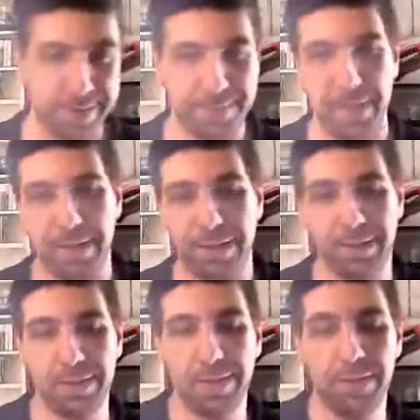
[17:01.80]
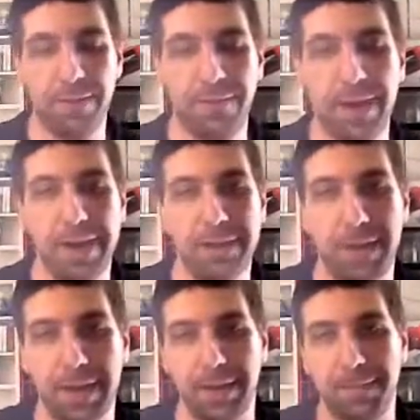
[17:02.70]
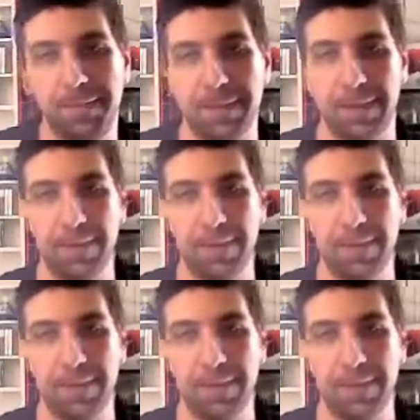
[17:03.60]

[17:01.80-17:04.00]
my local finds, pickups, and